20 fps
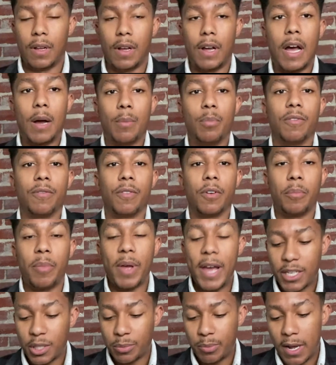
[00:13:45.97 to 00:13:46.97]
I prefer
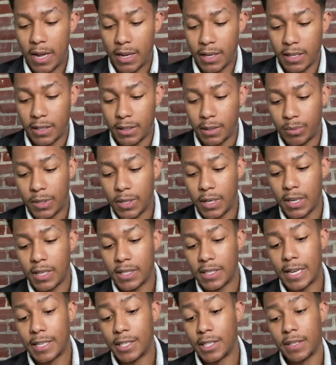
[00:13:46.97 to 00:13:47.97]
patch pockets
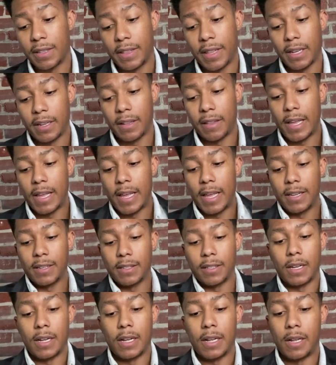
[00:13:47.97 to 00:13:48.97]
because I just think that
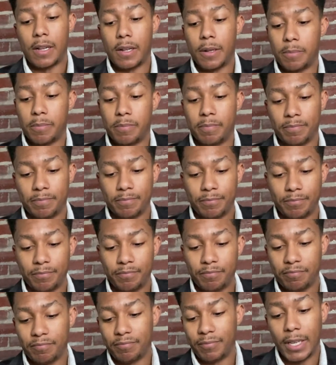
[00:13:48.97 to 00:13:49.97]
um,
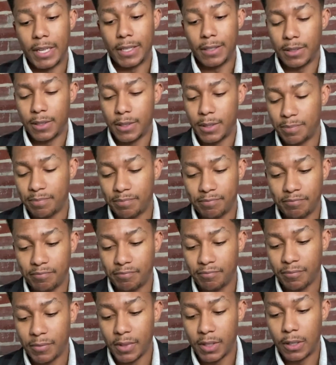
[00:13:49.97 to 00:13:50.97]
it's,
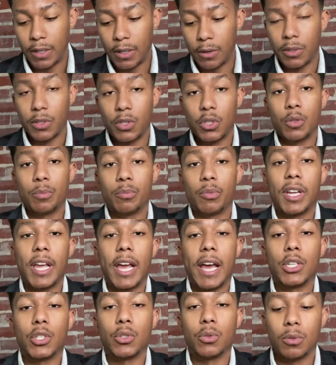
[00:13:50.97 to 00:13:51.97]
you know, it's super
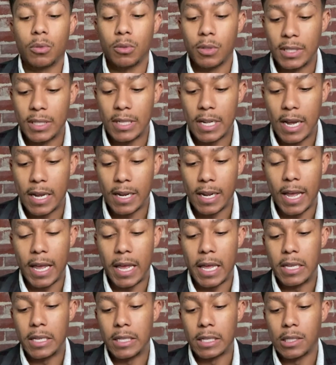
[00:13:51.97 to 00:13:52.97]
casual. It's not
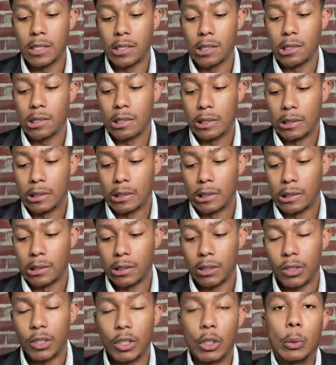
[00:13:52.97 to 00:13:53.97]
as,
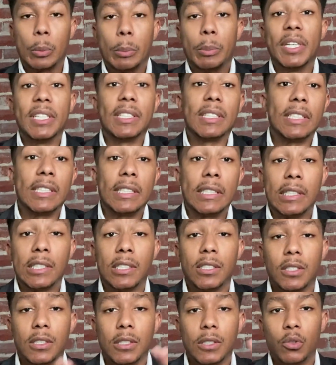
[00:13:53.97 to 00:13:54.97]
you know,
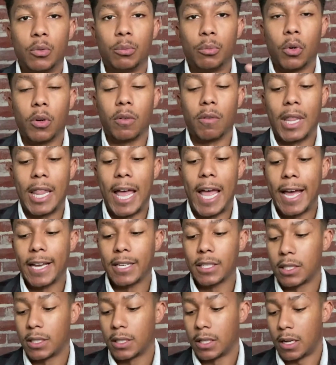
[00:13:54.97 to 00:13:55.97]
business. It's a little more
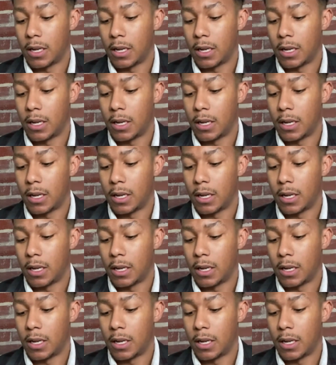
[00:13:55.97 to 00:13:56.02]
relaxed.